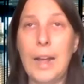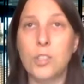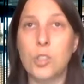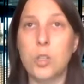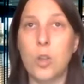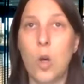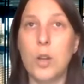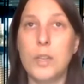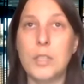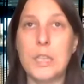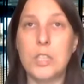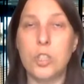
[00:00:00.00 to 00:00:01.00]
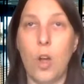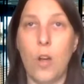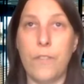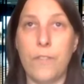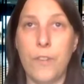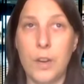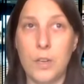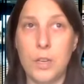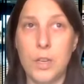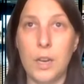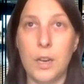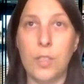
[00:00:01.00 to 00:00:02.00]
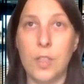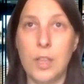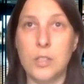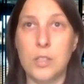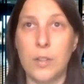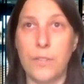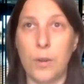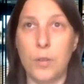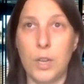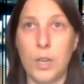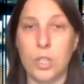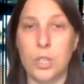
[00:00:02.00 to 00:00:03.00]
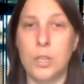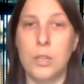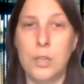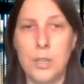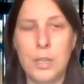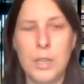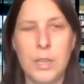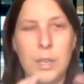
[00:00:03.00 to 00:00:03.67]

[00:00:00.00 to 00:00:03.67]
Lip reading: as long as it is not funding things the foundation